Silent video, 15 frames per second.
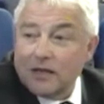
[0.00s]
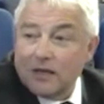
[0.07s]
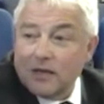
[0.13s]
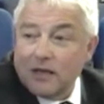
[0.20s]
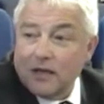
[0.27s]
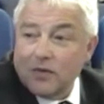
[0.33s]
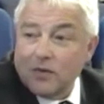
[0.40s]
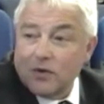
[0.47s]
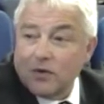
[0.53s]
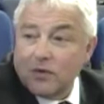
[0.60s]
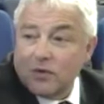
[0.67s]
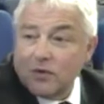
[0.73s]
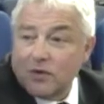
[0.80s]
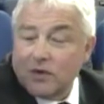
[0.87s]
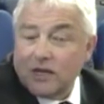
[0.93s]

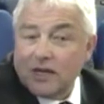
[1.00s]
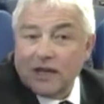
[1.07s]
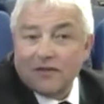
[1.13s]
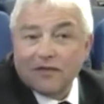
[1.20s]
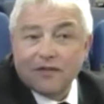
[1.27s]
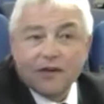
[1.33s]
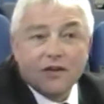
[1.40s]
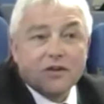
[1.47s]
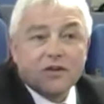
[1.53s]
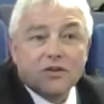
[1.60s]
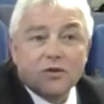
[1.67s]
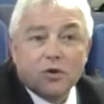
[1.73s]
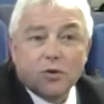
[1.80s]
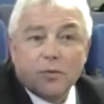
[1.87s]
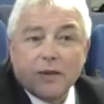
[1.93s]
WUKF,
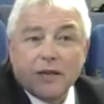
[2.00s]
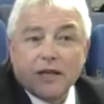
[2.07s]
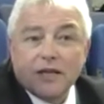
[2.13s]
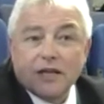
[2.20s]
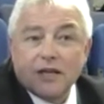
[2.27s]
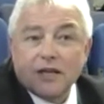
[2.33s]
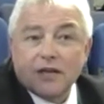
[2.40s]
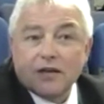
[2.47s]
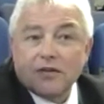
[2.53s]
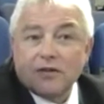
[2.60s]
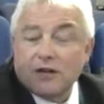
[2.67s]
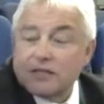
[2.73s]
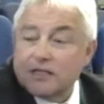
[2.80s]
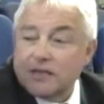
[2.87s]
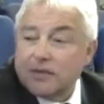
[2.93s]
European
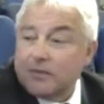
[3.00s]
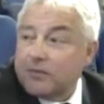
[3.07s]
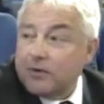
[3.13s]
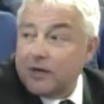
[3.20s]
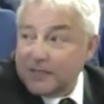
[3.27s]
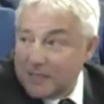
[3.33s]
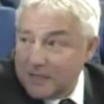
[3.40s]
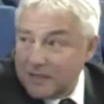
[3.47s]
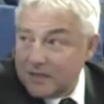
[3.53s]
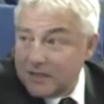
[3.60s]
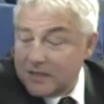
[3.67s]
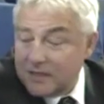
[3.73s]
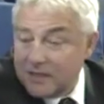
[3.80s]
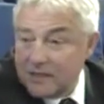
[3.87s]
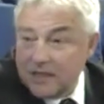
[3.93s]
Karate President.